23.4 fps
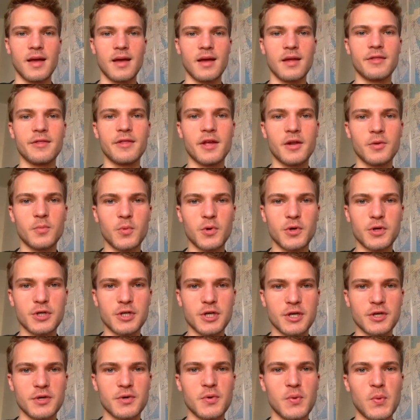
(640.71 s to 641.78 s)
And then we're
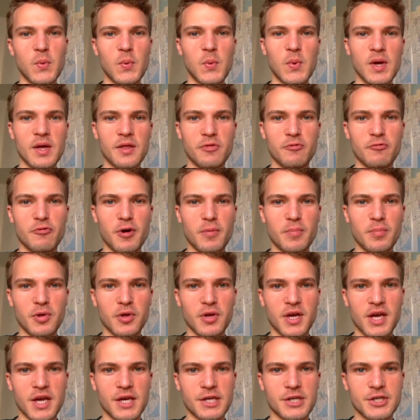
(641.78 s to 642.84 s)
done with
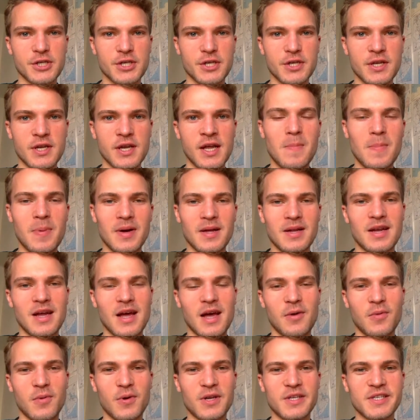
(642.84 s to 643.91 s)
replication. But I
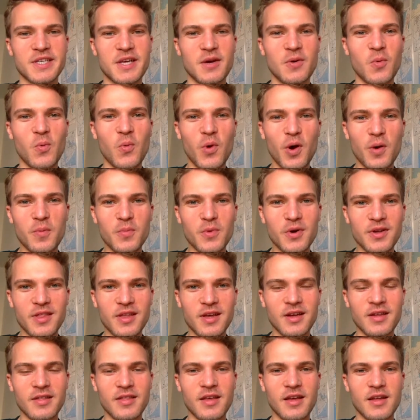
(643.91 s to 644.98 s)
want to say one more
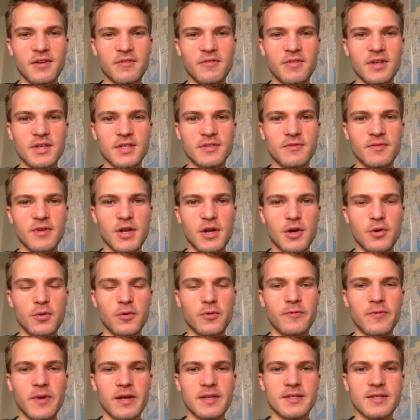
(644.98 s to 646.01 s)
thing at the end of this video.